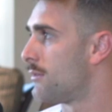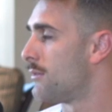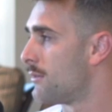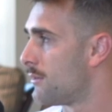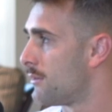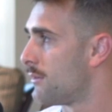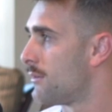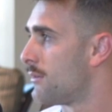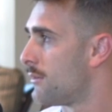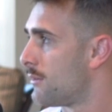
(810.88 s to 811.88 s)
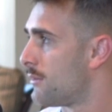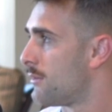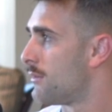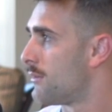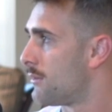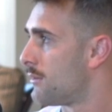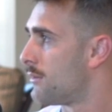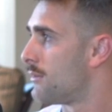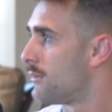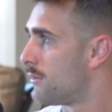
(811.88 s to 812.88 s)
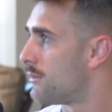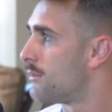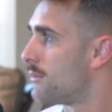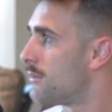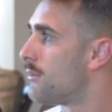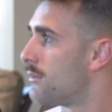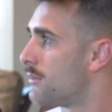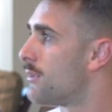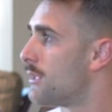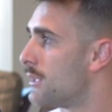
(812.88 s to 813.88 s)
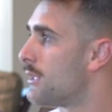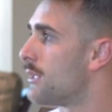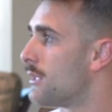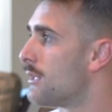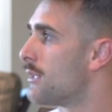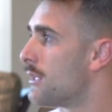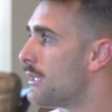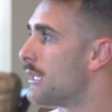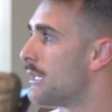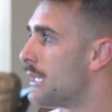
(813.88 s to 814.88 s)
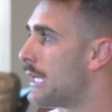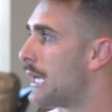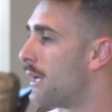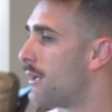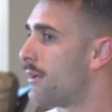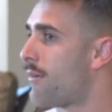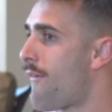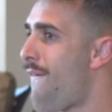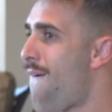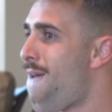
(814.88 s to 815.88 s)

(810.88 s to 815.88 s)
No words are spoken by the person on screen.